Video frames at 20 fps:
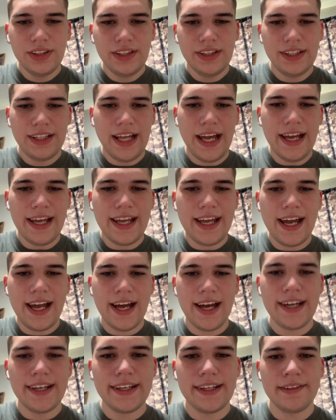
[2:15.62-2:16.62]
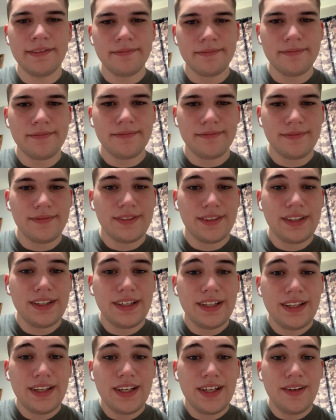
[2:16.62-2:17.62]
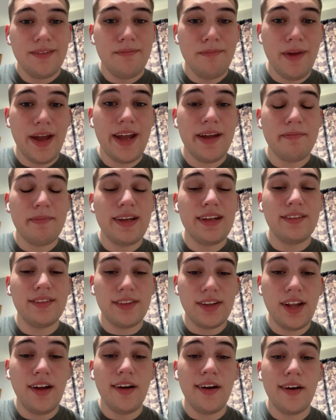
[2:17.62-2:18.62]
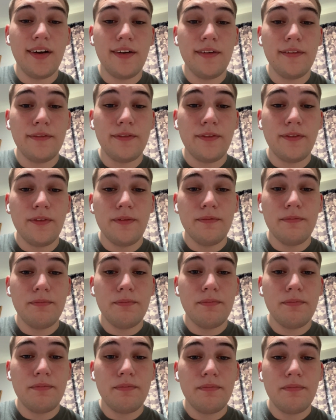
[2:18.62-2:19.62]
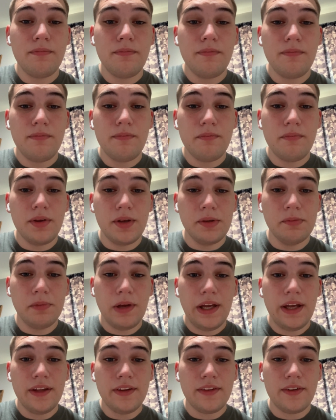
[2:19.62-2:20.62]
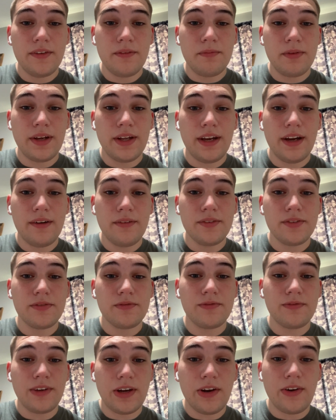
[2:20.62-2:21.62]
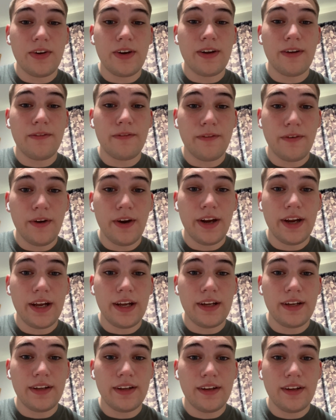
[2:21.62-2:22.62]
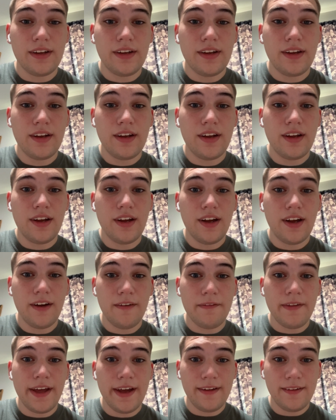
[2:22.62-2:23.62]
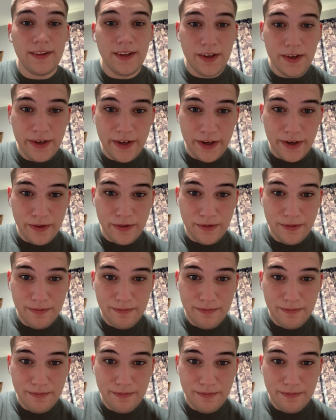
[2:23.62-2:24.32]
that kind of made me love Pink Panther, but I was very afraid of that logo.